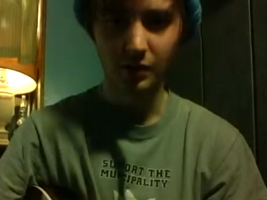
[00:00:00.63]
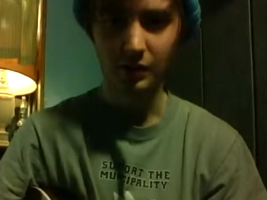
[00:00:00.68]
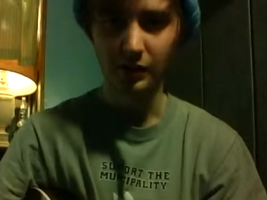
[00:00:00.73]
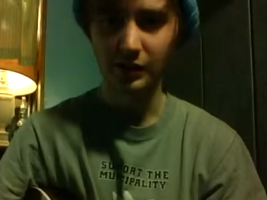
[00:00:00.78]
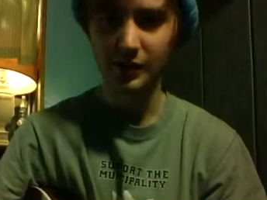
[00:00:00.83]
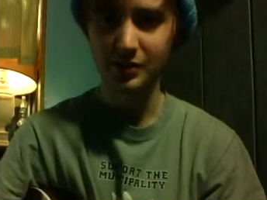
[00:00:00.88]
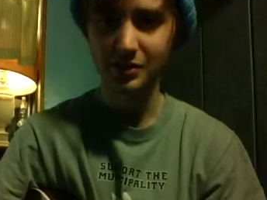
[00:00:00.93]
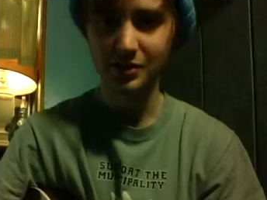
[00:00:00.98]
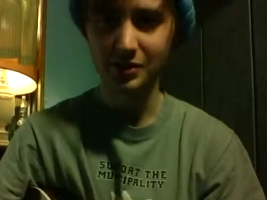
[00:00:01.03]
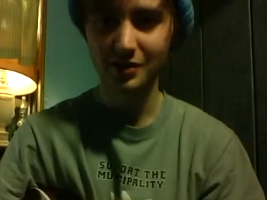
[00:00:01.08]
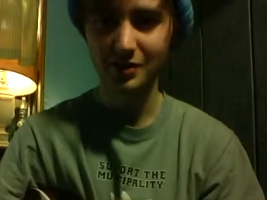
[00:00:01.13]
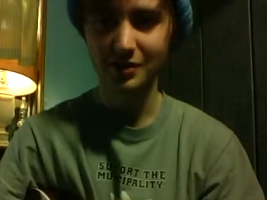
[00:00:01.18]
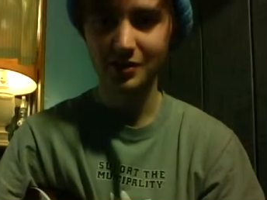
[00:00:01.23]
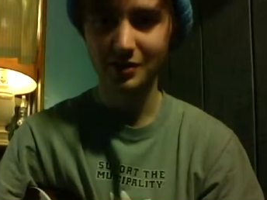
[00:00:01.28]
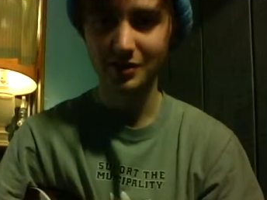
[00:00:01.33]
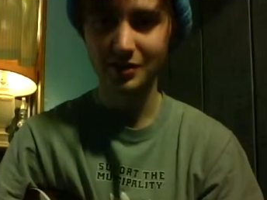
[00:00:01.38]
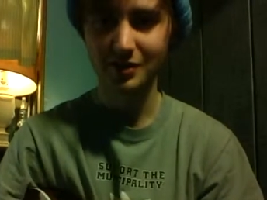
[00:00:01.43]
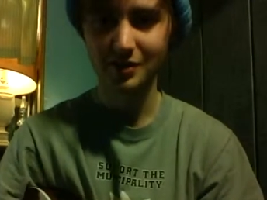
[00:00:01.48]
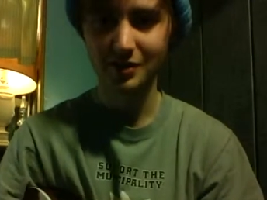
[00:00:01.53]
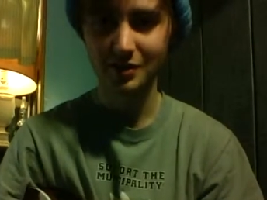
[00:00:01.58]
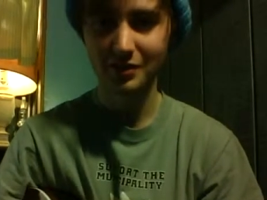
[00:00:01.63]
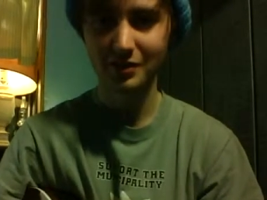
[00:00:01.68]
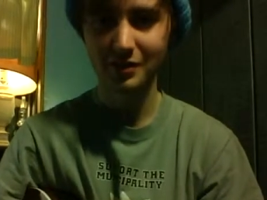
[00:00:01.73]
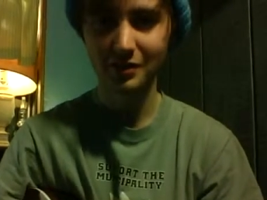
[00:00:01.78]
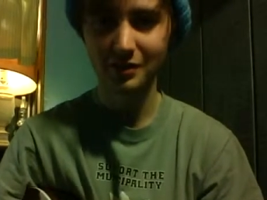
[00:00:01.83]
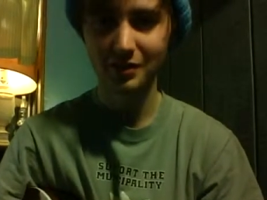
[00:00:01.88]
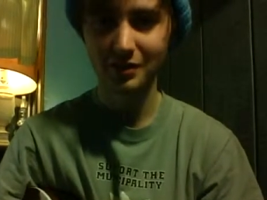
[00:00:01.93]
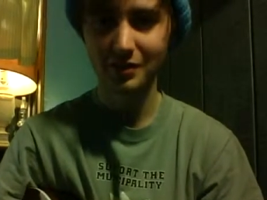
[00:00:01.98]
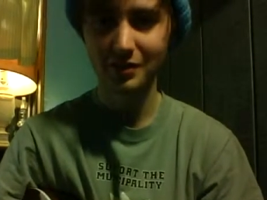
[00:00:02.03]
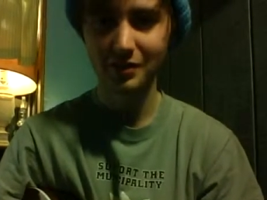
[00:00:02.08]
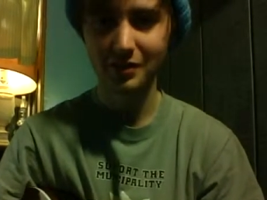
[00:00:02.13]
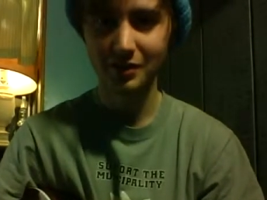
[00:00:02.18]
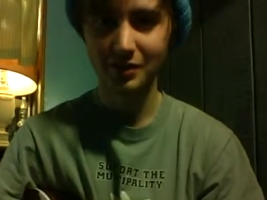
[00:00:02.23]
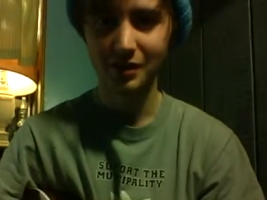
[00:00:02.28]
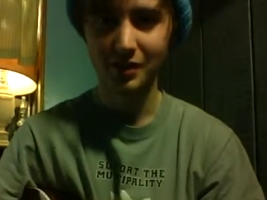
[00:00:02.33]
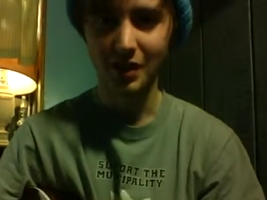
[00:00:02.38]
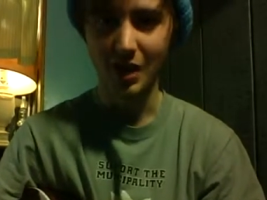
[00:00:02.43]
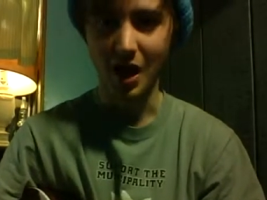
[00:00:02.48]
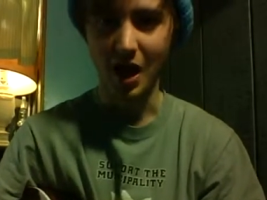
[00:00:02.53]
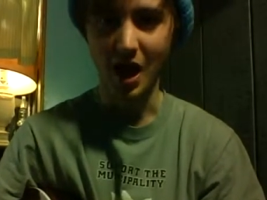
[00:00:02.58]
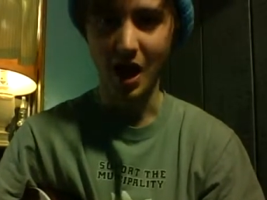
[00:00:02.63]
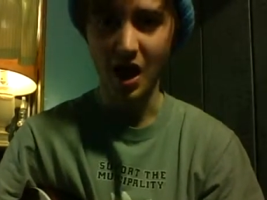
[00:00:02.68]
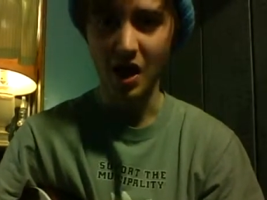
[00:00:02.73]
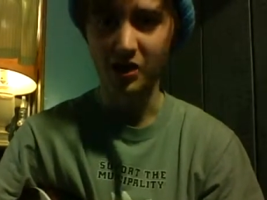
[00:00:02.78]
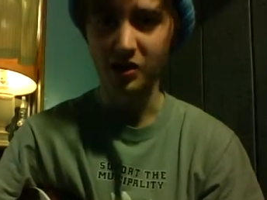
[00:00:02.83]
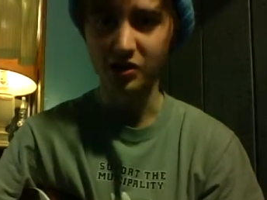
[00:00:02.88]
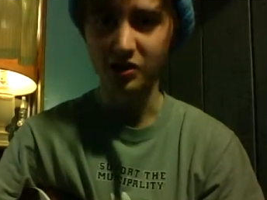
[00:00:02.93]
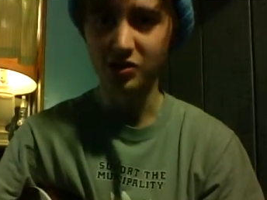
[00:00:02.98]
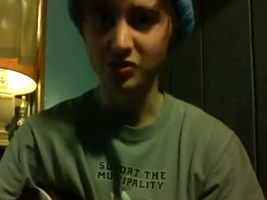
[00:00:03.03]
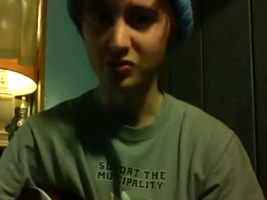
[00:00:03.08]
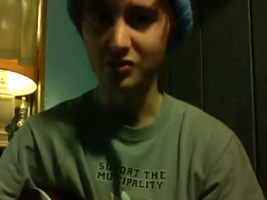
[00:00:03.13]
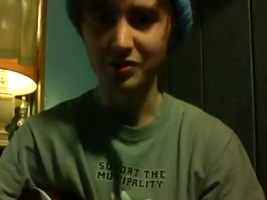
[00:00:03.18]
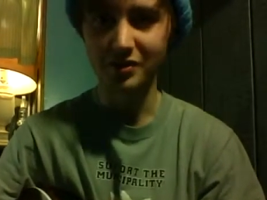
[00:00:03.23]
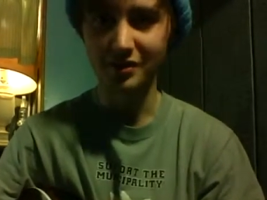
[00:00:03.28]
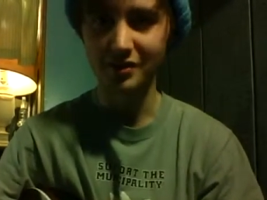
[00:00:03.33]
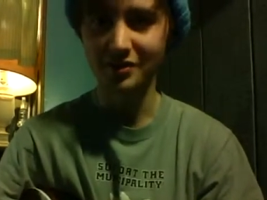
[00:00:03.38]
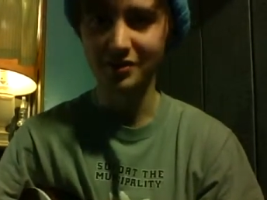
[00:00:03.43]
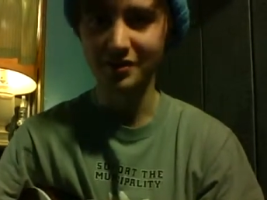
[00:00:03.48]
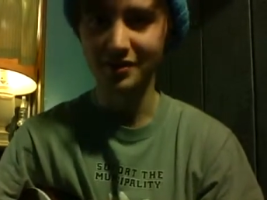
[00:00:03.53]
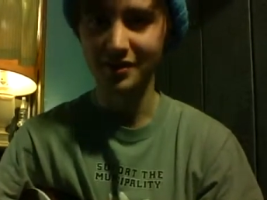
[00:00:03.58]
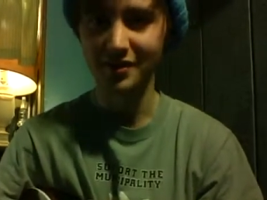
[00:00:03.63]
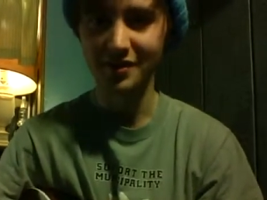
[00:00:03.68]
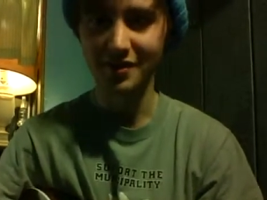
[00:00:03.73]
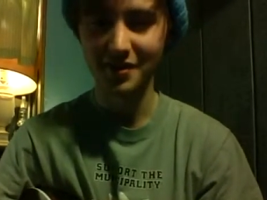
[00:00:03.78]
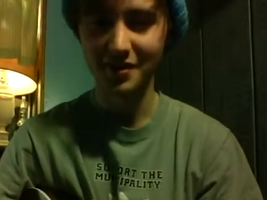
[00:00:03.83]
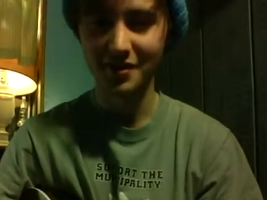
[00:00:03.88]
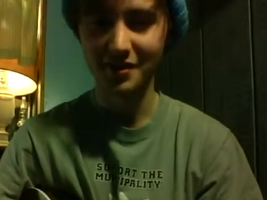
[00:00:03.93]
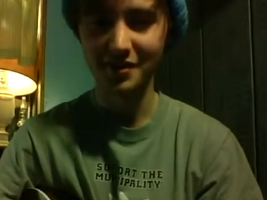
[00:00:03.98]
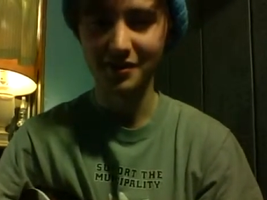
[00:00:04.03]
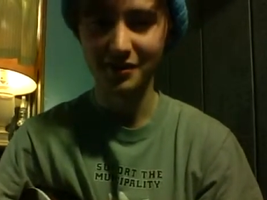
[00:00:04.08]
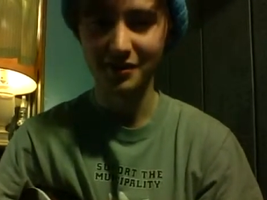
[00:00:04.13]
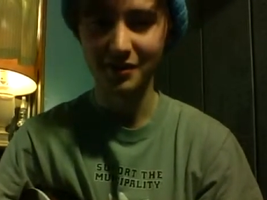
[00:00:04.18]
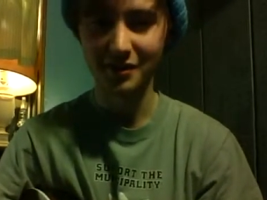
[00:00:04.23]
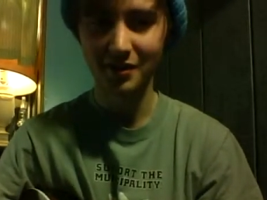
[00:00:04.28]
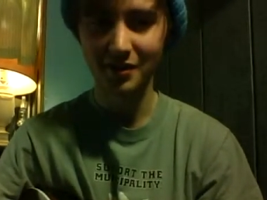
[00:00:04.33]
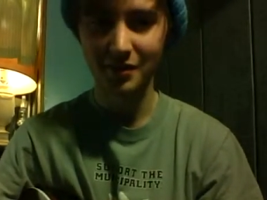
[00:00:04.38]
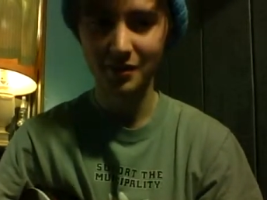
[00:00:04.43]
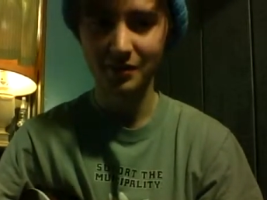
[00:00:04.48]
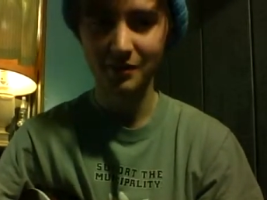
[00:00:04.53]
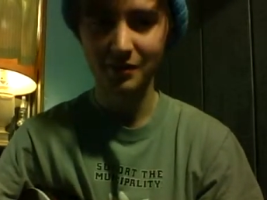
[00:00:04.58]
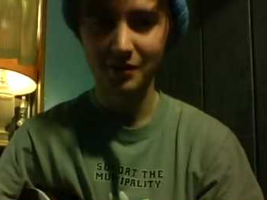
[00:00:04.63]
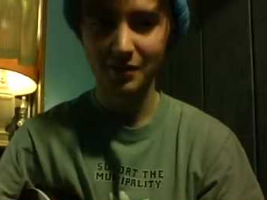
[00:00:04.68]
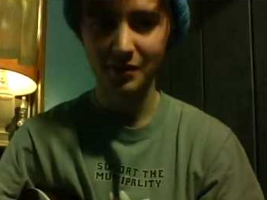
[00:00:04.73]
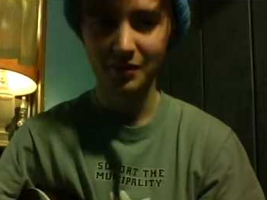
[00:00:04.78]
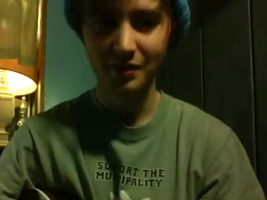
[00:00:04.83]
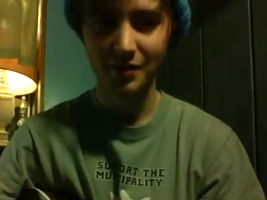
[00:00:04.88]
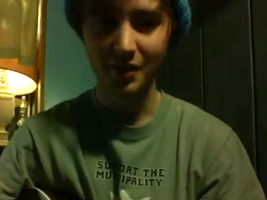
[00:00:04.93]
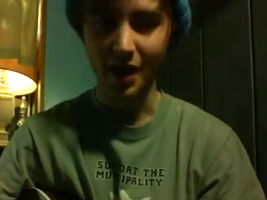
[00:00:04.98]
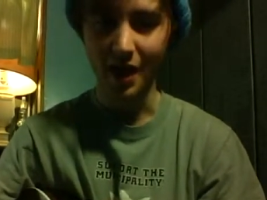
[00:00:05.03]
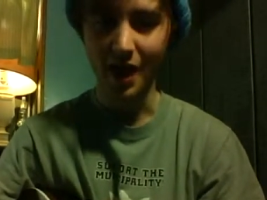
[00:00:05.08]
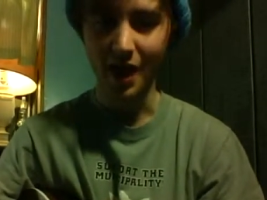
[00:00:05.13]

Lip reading: Alyssa, how you doing?